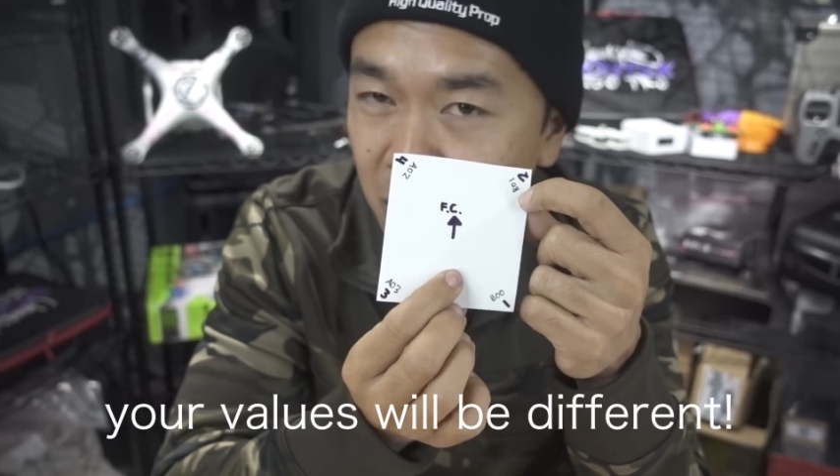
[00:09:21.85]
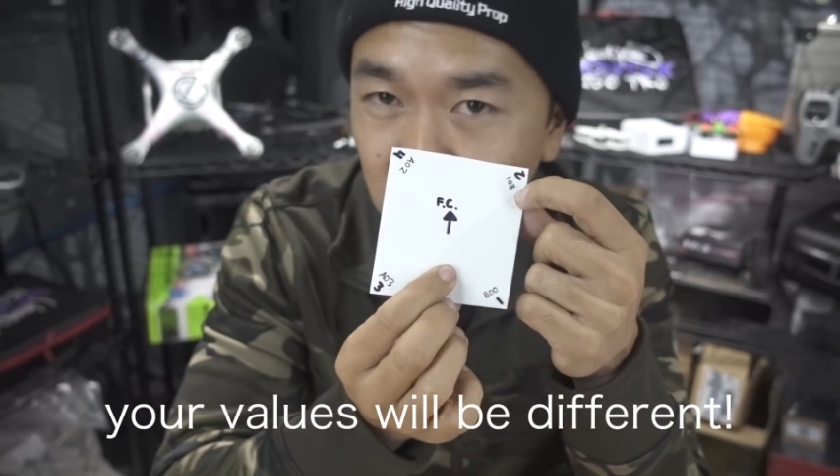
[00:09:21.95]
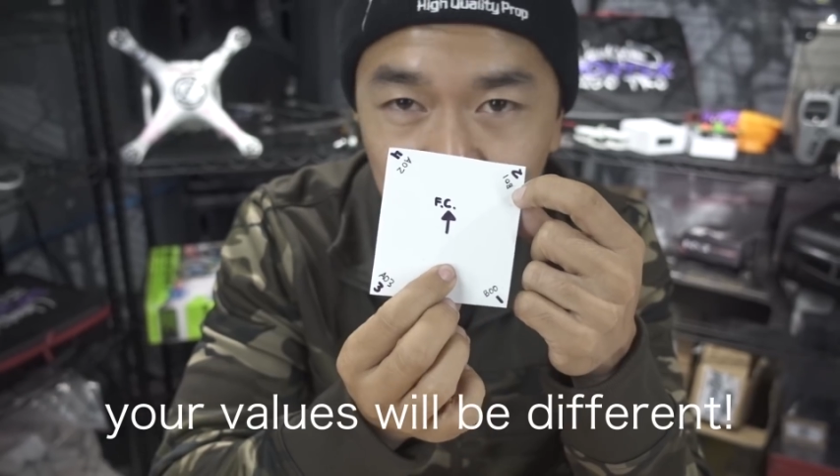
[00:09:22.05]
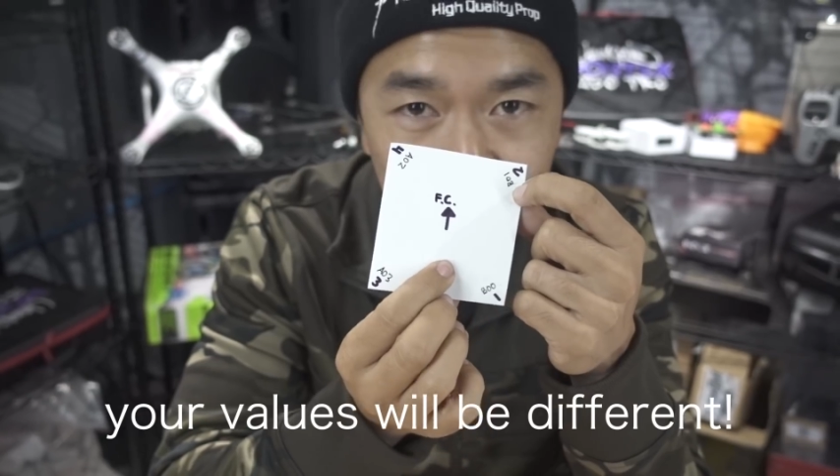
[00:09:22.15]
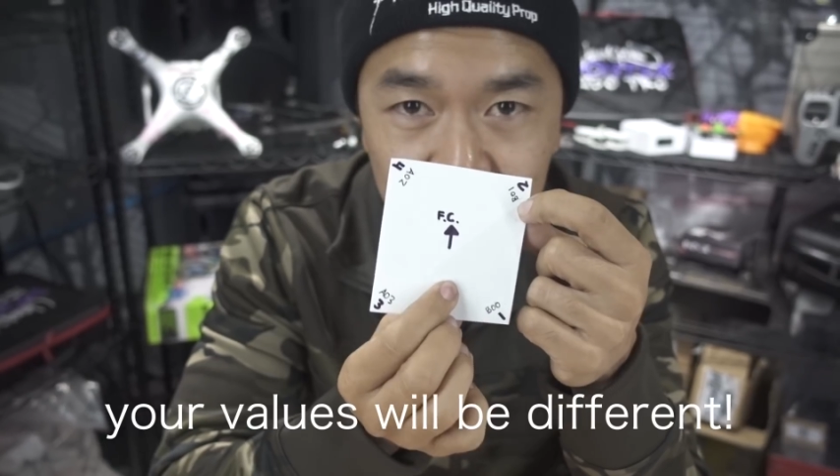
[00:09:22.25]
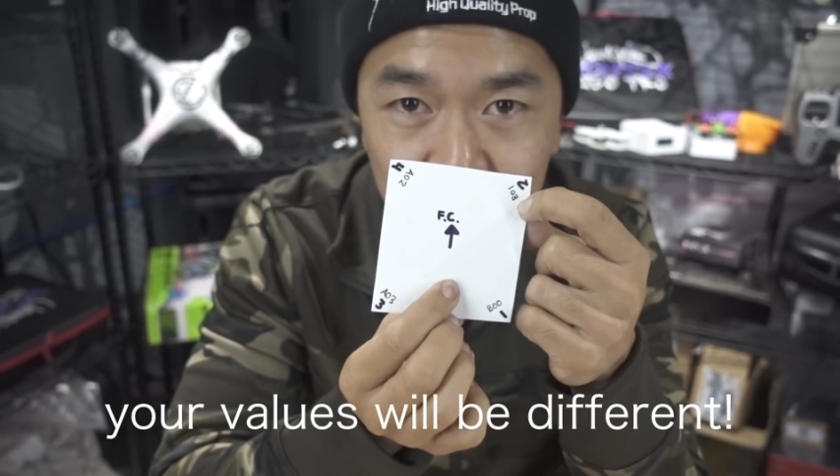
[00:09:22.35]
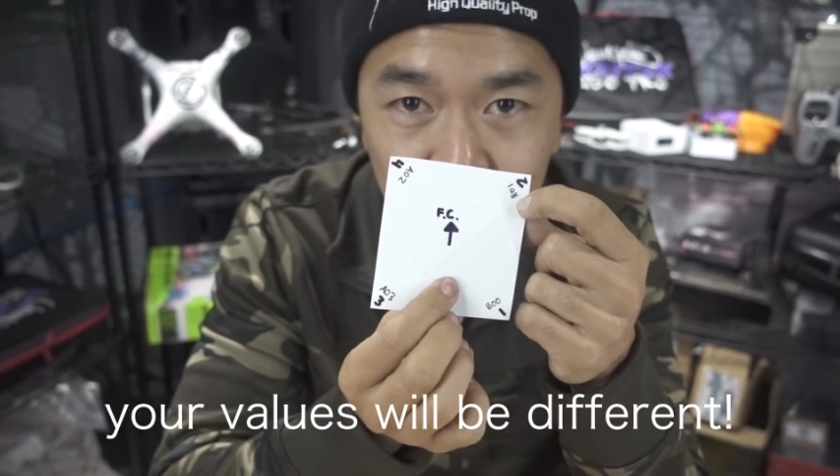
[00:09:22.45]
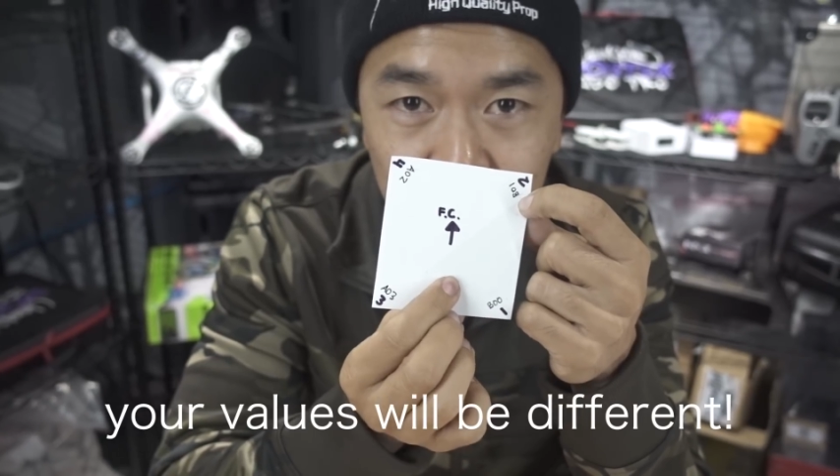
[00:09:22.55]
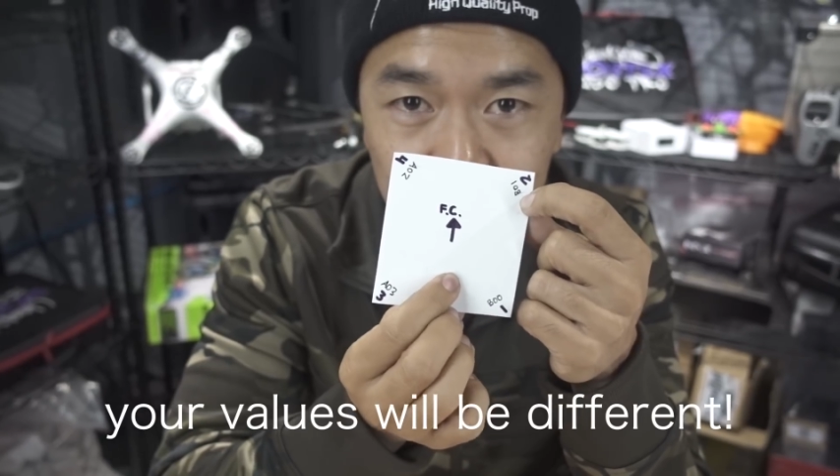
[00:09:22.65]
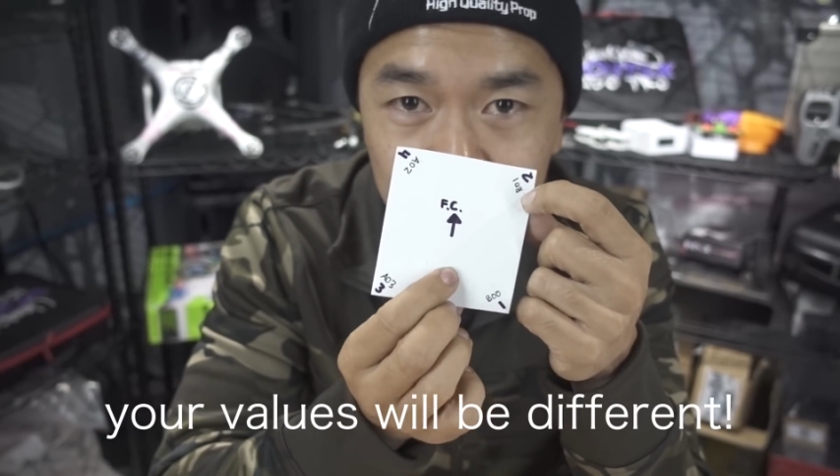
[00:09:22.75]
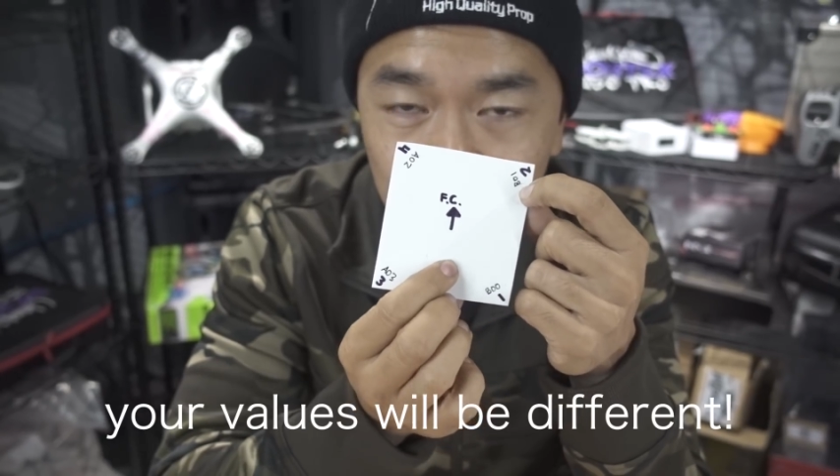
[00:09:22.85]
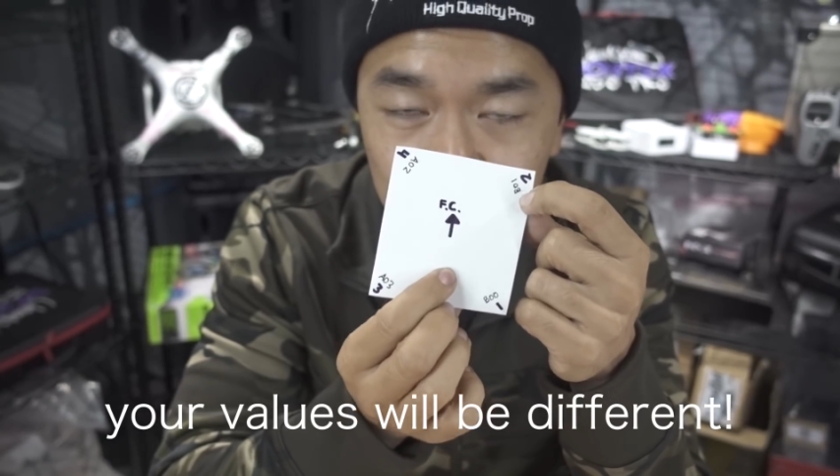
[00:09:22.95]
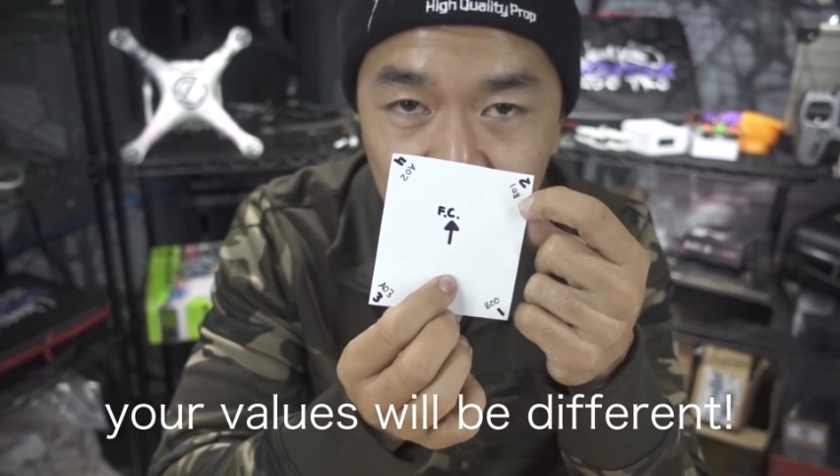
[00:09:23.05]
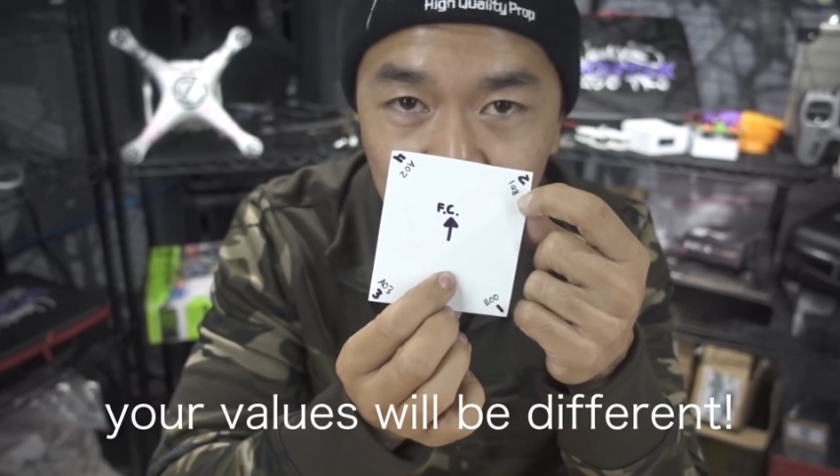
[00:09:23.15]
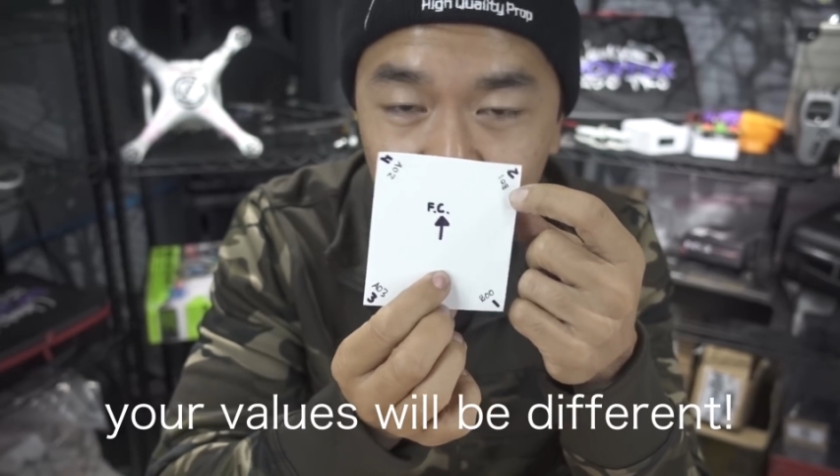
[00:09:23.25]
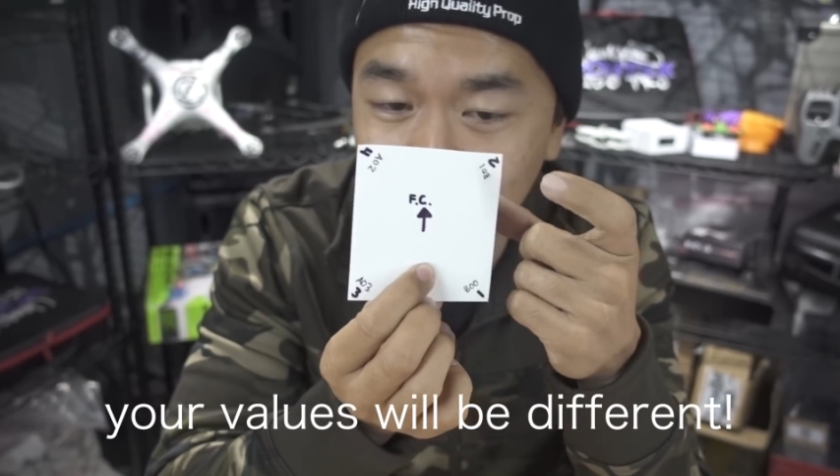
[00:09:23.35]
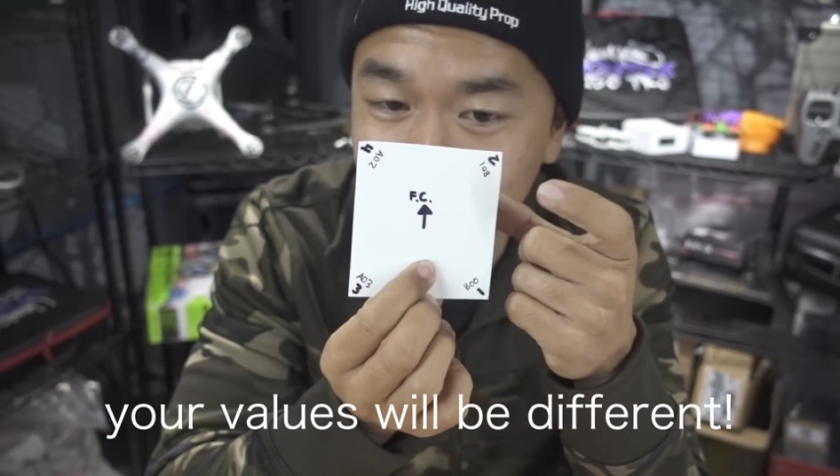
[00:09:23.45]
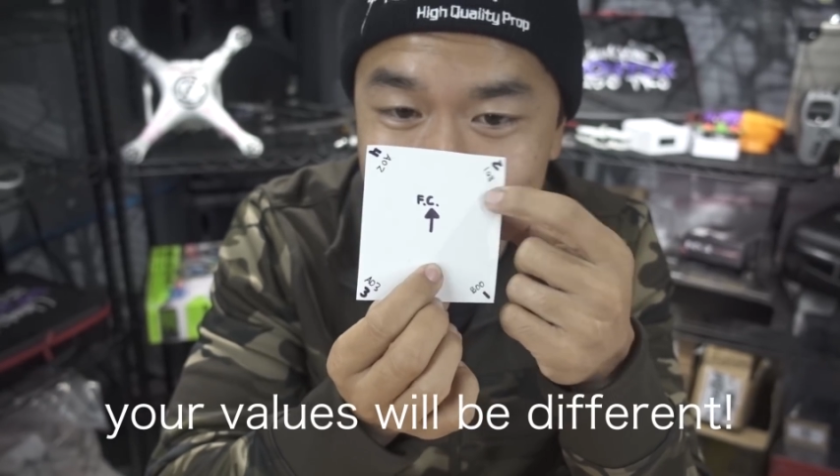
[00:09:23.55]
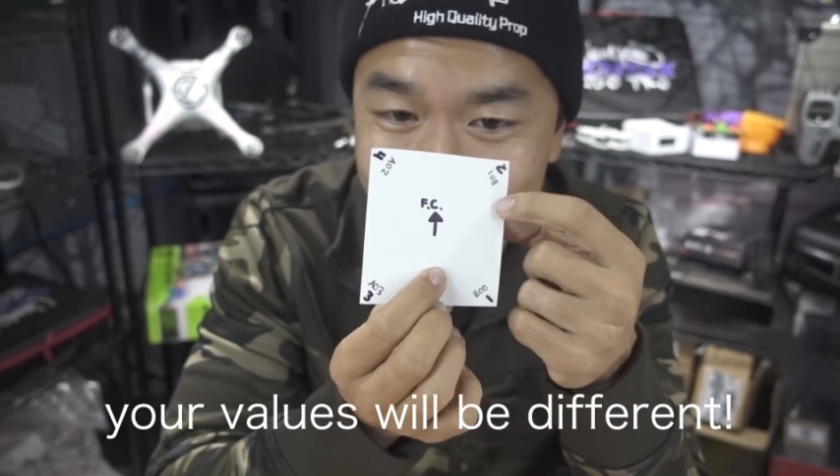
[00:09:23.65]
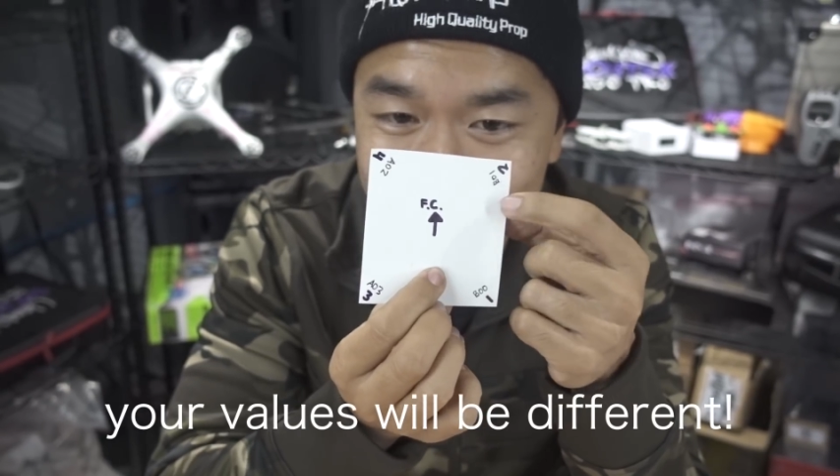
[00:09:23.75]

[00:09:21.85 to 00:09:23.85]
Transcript: Your flight controller, your software